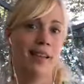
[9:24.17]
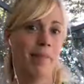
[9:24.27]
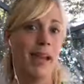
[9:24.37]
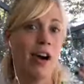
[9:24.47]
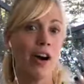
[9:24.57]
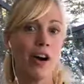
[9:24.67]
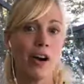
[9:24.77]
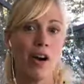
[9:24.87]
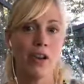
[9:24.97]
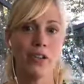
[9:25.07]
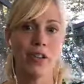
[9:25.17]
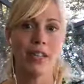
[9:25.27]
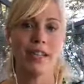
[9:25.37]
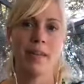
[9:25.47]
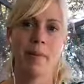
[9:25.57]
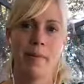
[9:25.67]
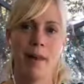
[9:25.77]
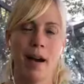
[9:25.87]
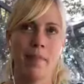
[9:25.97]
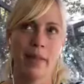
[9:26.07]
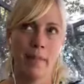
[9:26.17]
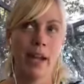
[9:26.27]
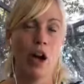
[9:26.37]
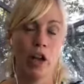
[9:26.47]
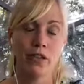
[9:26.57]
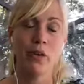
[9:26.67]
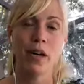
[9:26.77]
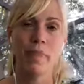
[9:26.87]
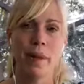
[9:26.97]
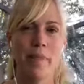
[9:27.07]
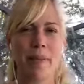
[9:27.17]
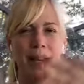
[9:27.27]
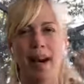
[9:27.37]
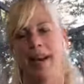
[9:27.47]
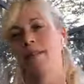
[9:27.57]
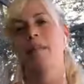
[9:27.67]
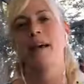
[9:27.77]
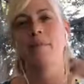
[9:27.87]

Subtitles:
It may hurt also the same. It may also hurt, but maybe not as